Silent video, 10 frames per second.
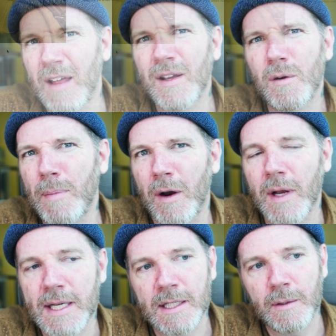think it will pair
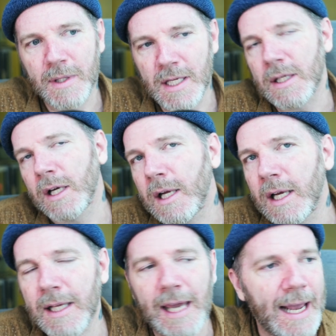nicely with this. I could have
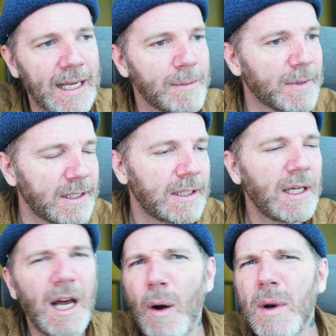got khaki, but
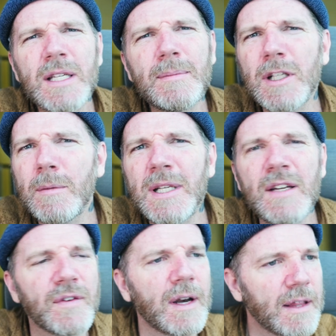I wanted something a little bit
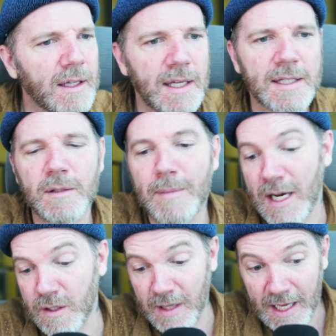different. I think they still
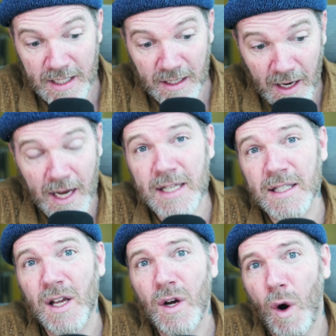match. So that's a
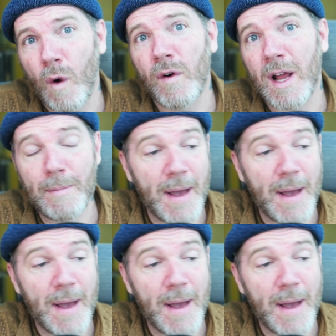nice overnight